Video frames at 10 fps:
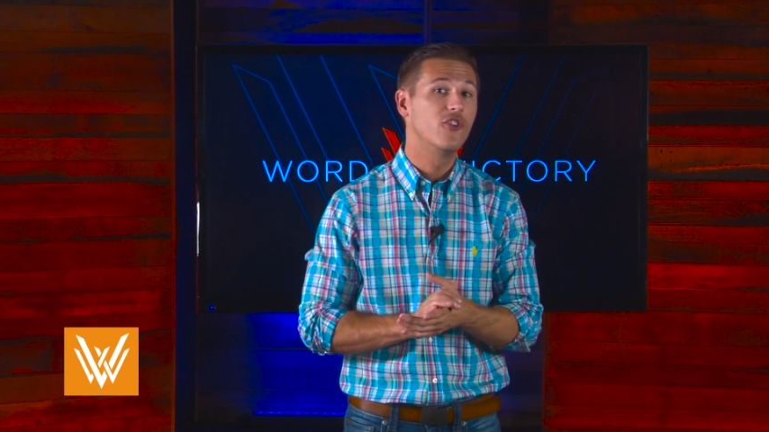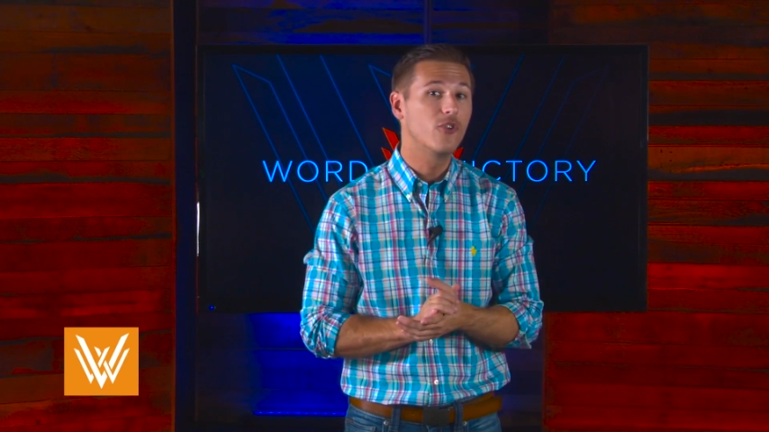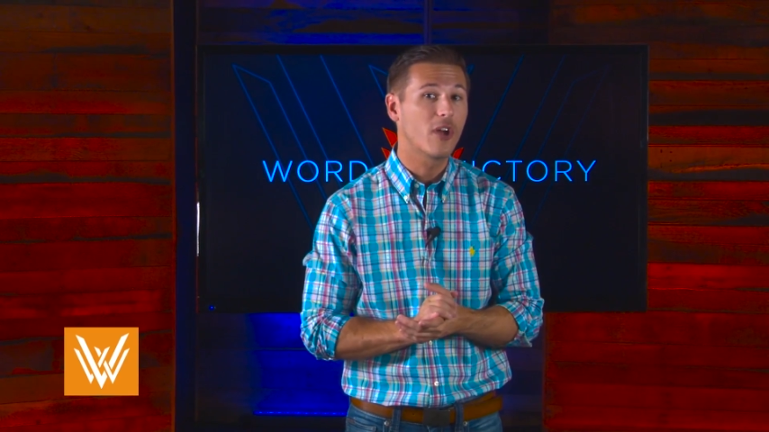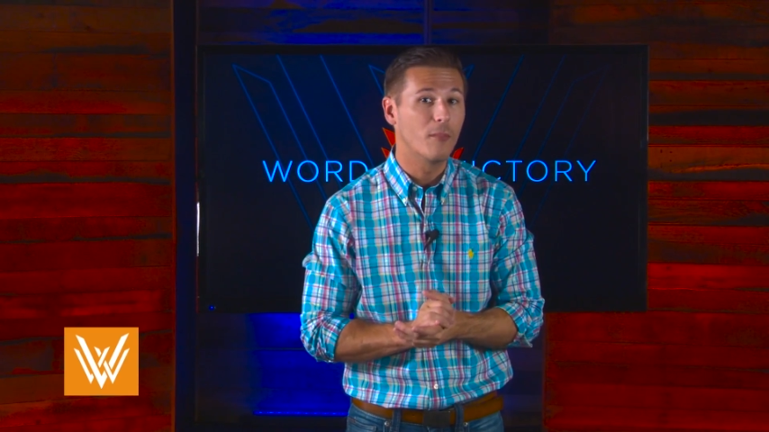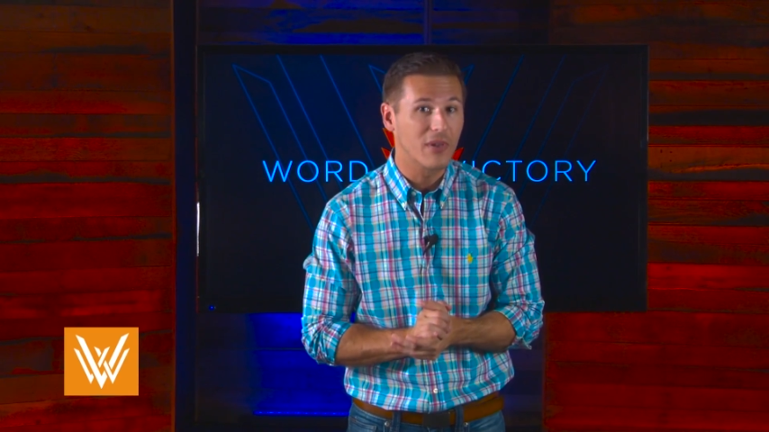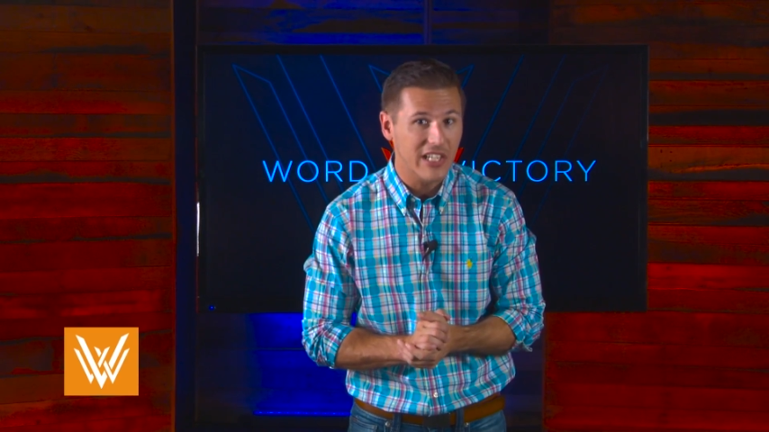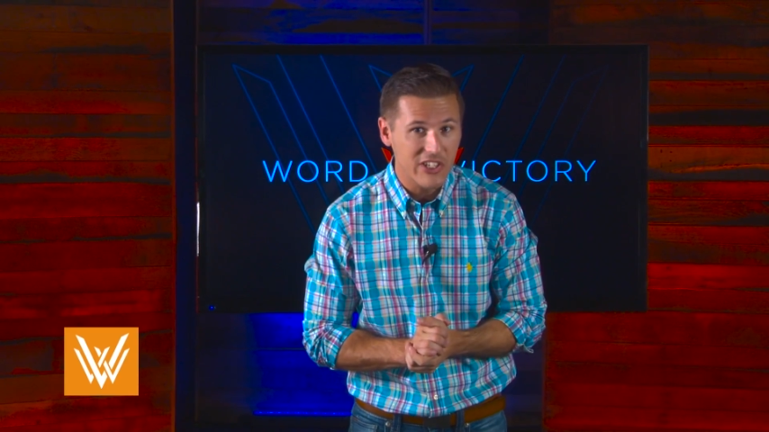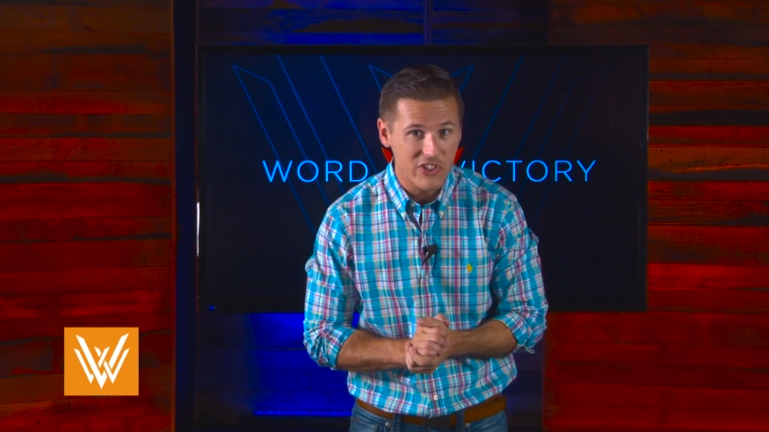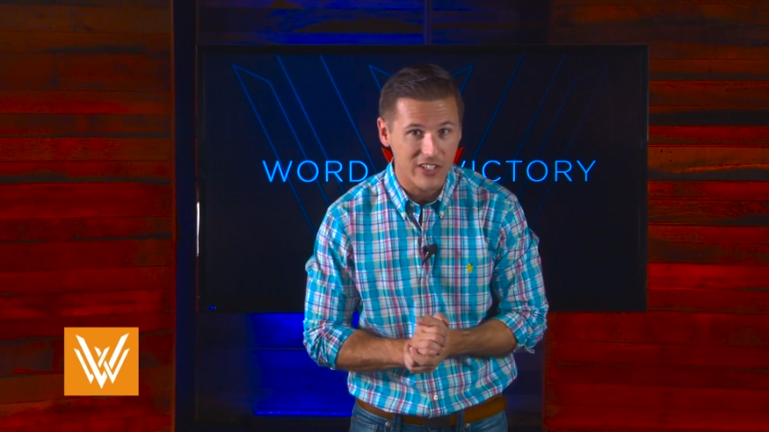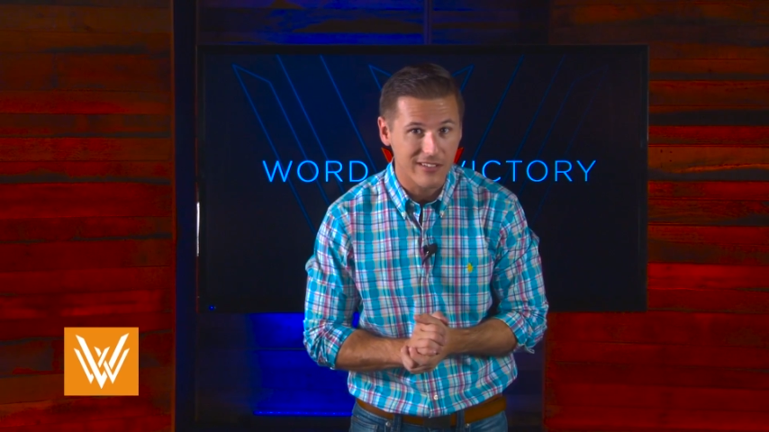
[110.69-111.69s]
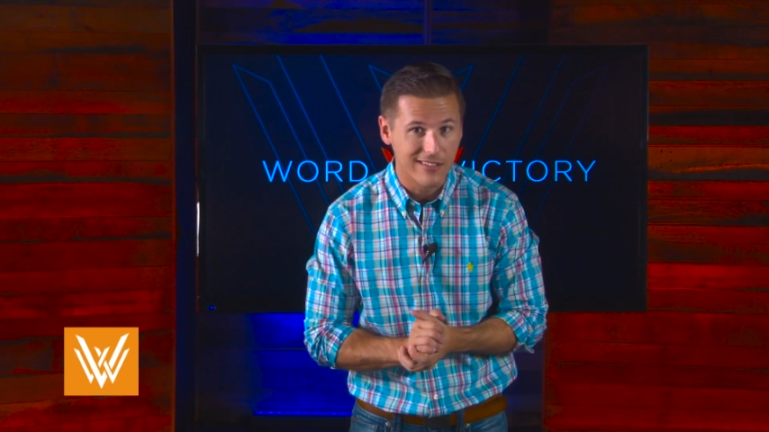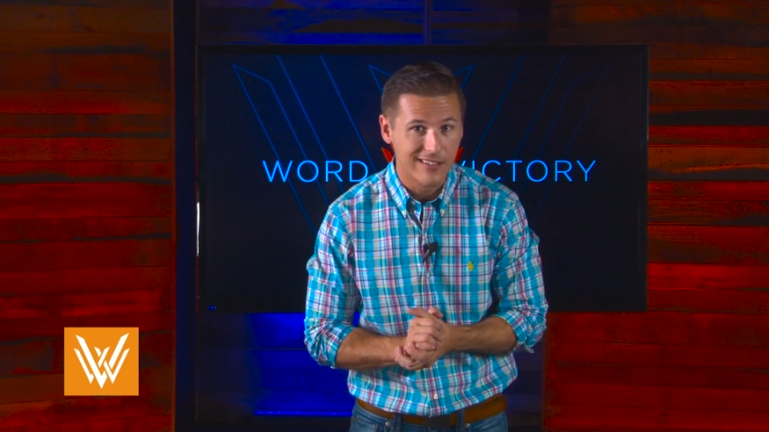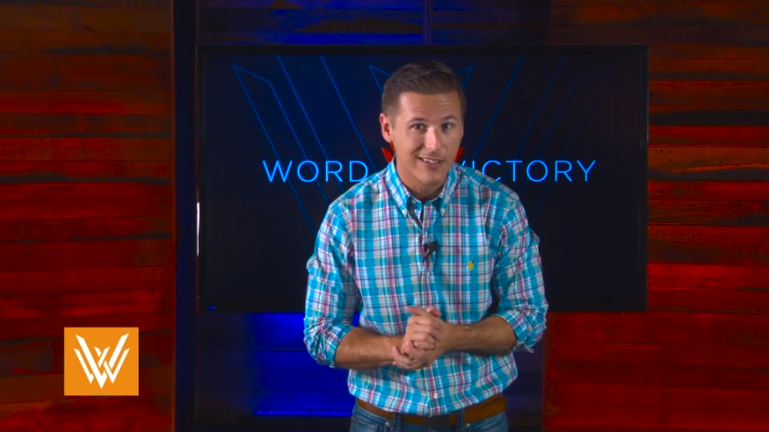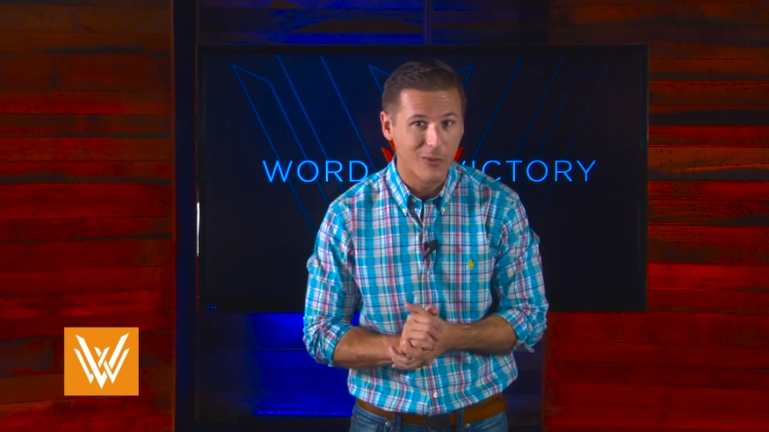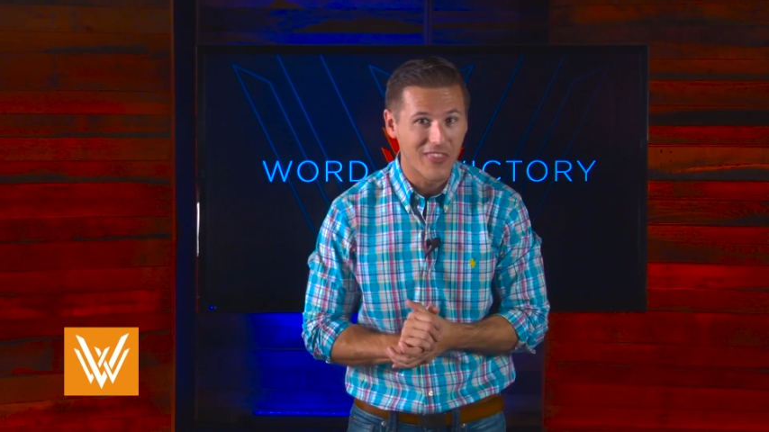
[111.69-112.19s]
to completion
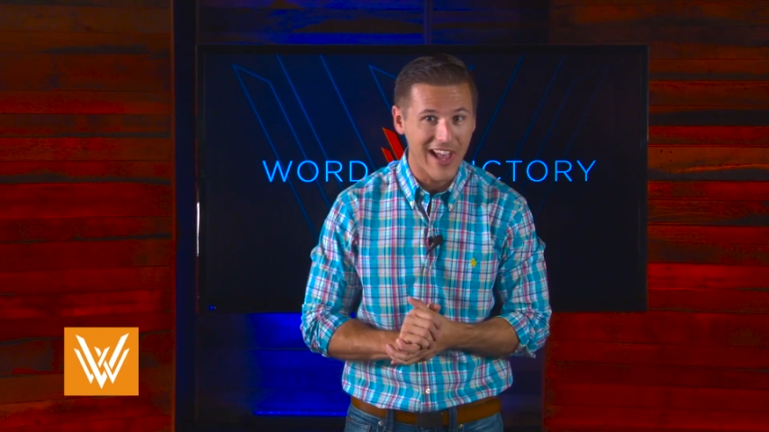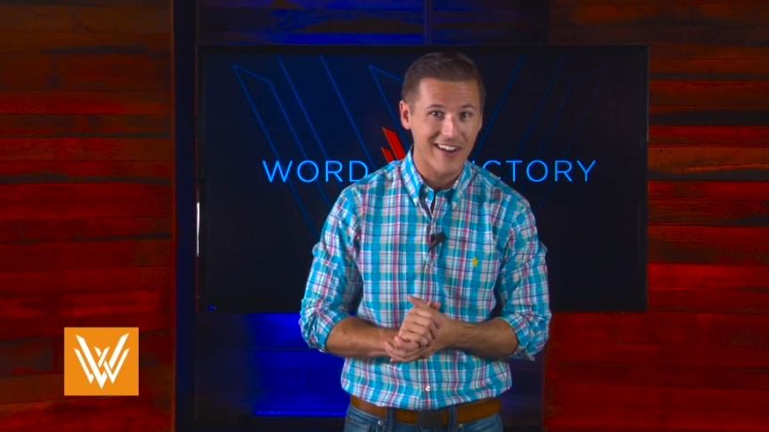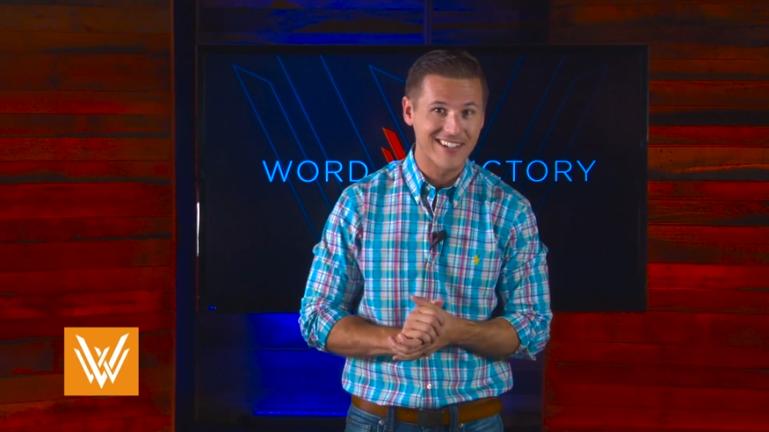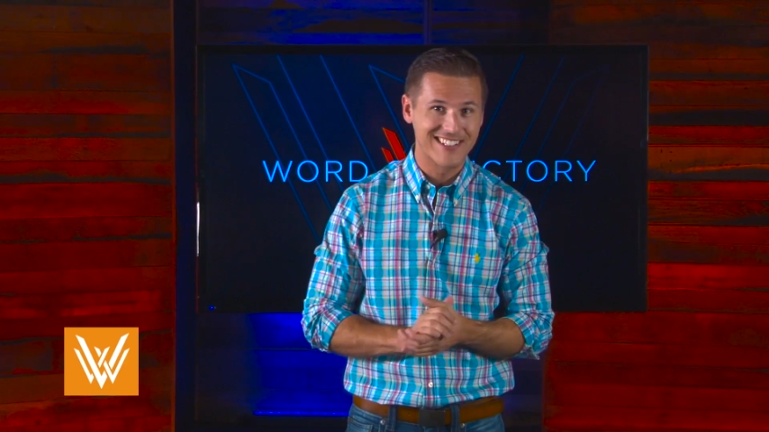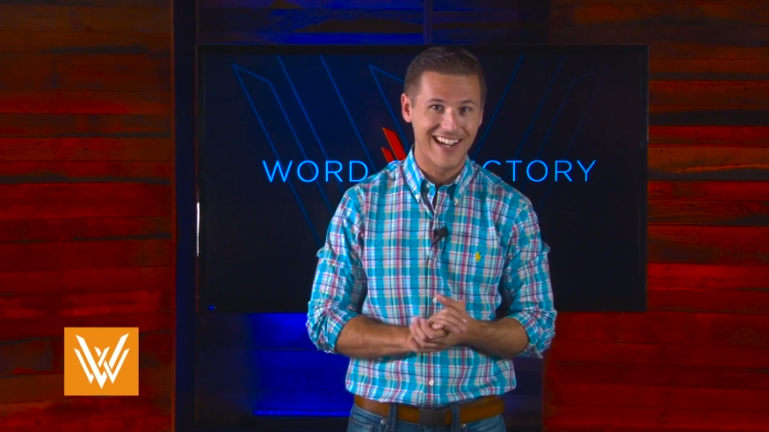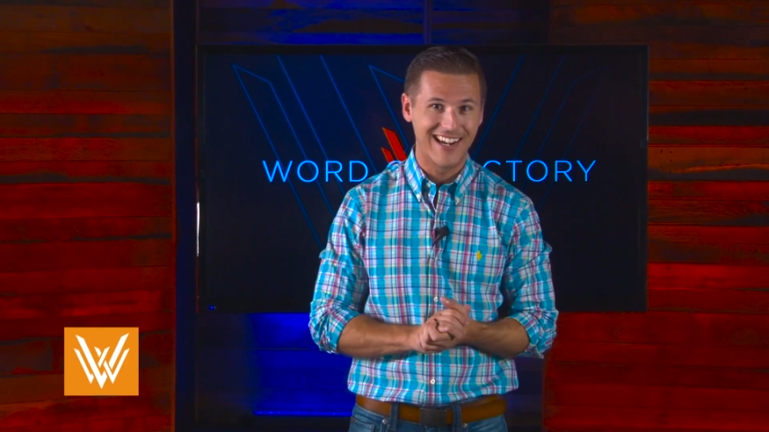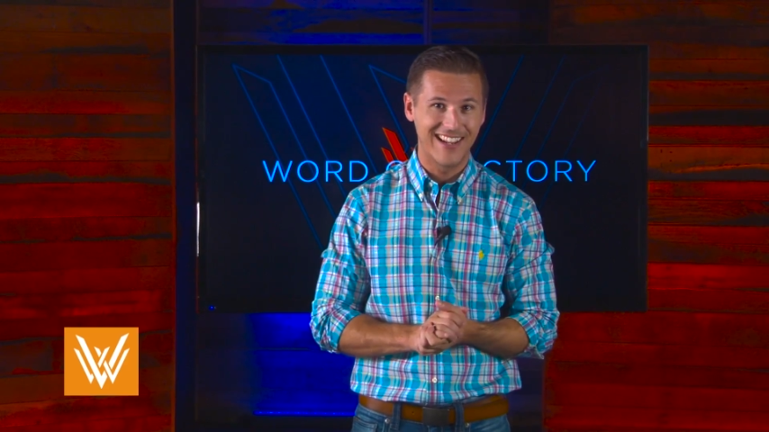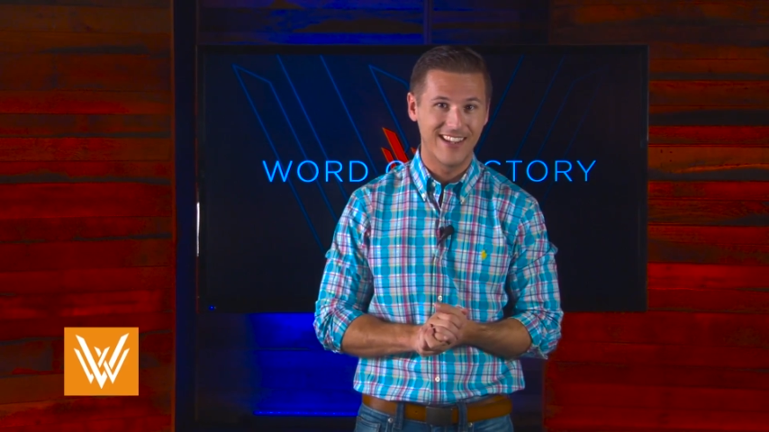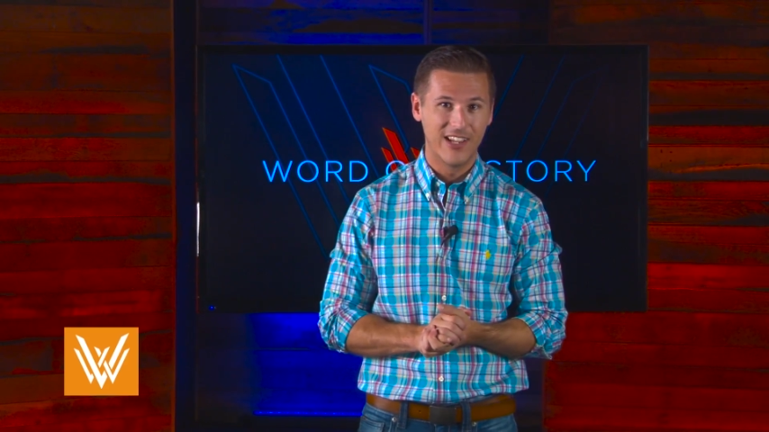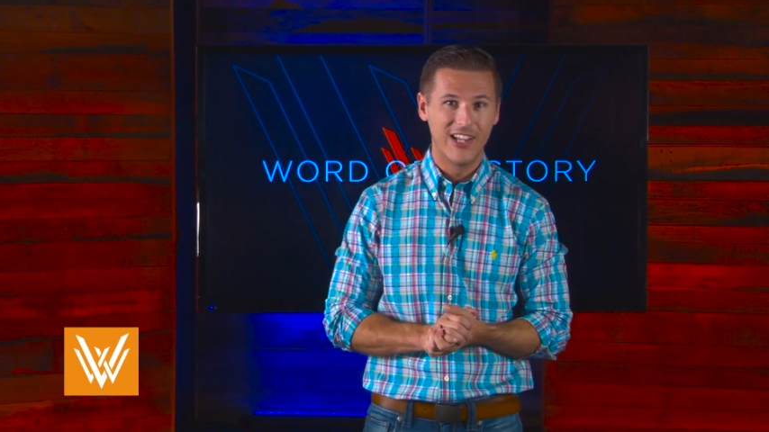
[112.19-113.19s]
without anxiety.